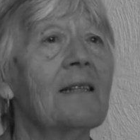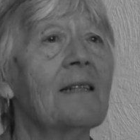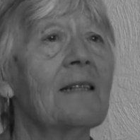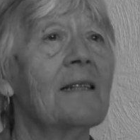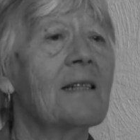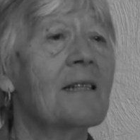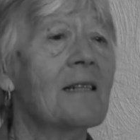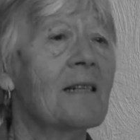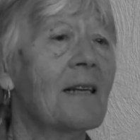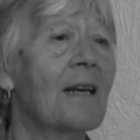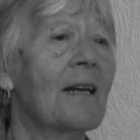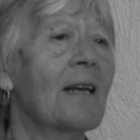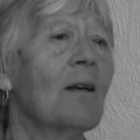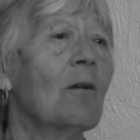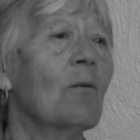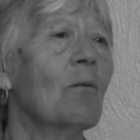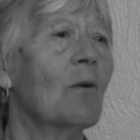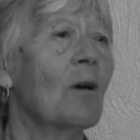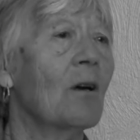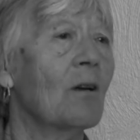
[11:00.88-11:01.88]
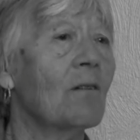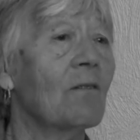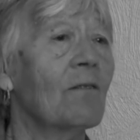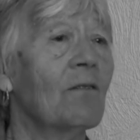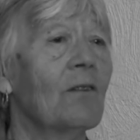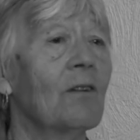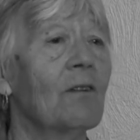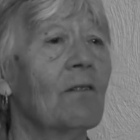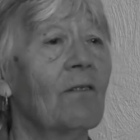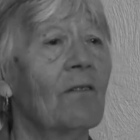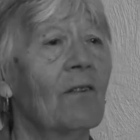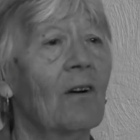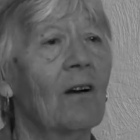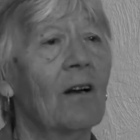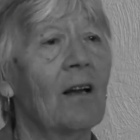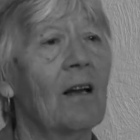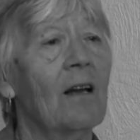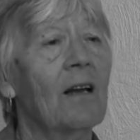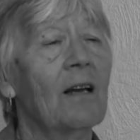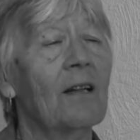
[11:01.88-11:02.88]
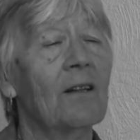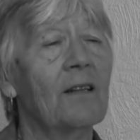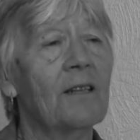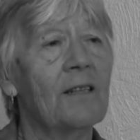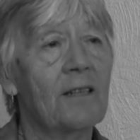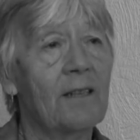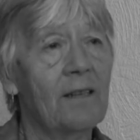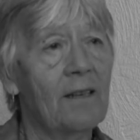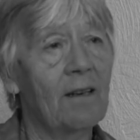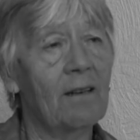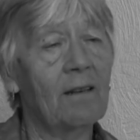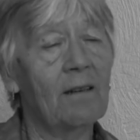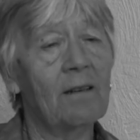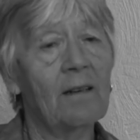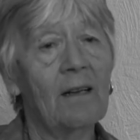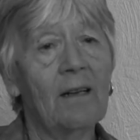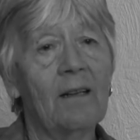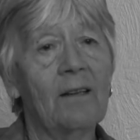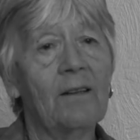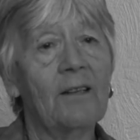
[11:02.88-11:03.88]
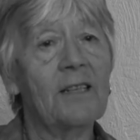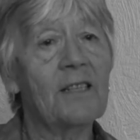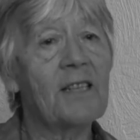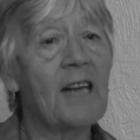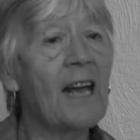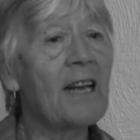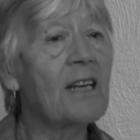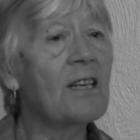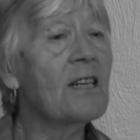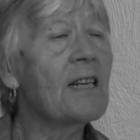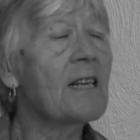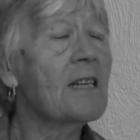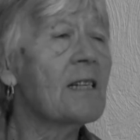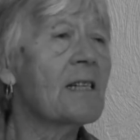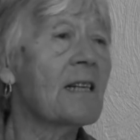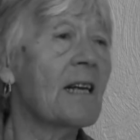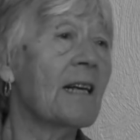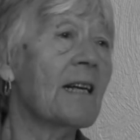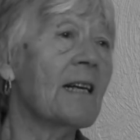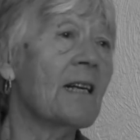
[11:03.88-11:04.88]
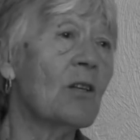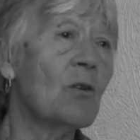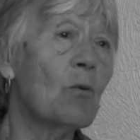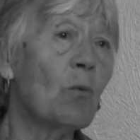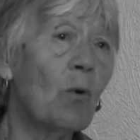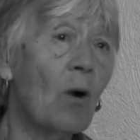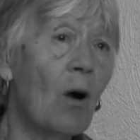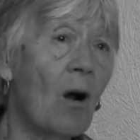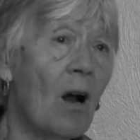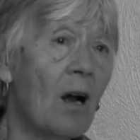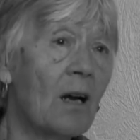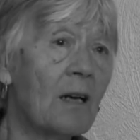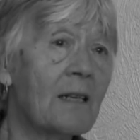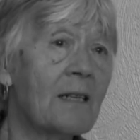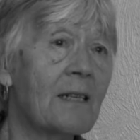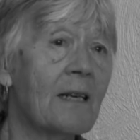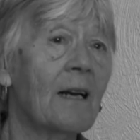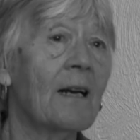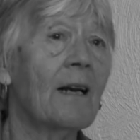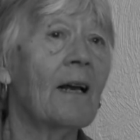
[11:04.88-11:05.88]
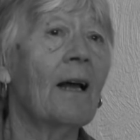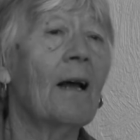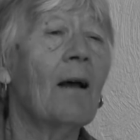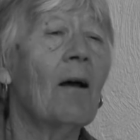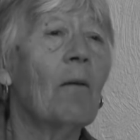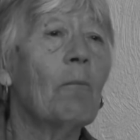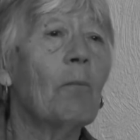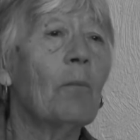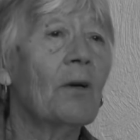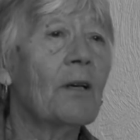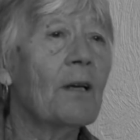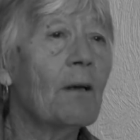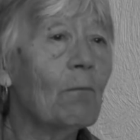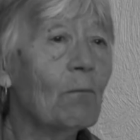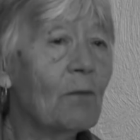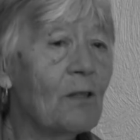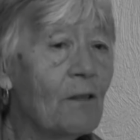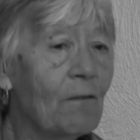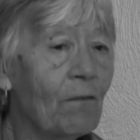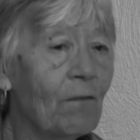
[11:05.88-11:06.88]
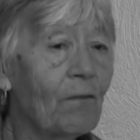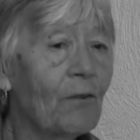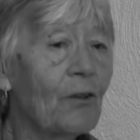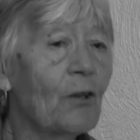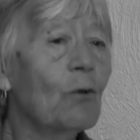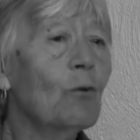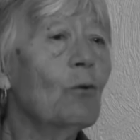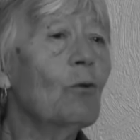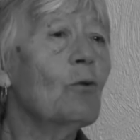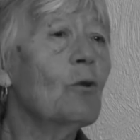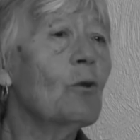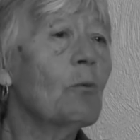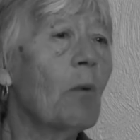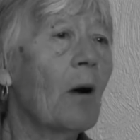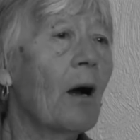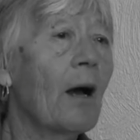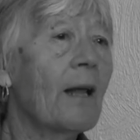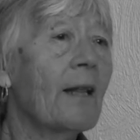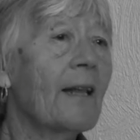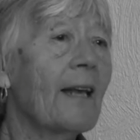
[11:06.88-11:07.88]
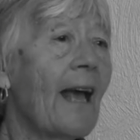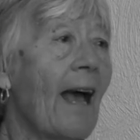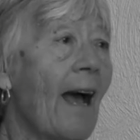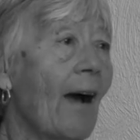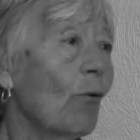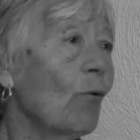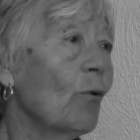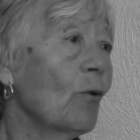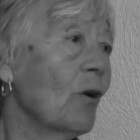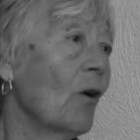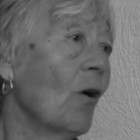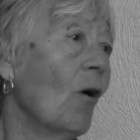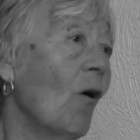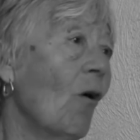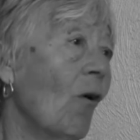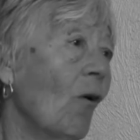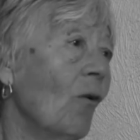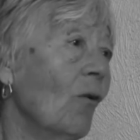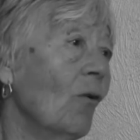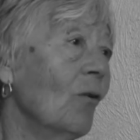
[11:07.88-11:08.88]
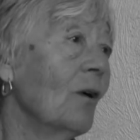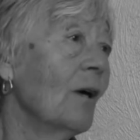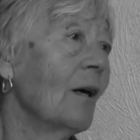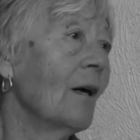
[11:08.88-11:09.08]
He did say he worked for the 10 years that he'd worked, but it was fueled by the alcohol,